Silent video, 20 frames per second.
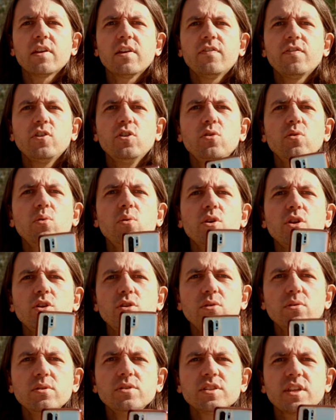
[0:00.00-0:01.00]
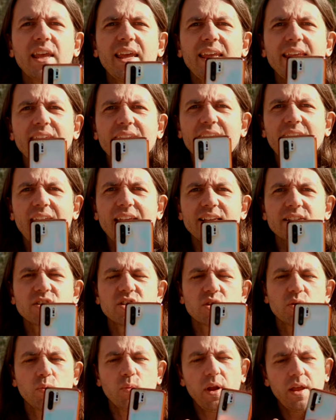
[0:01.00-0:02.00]
if you use a
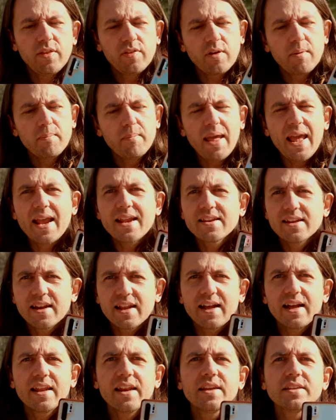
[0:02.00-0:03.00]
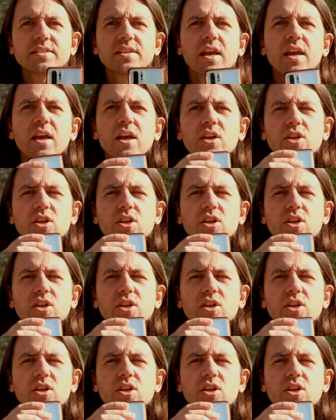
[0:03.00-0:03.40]
case with a magnet on it,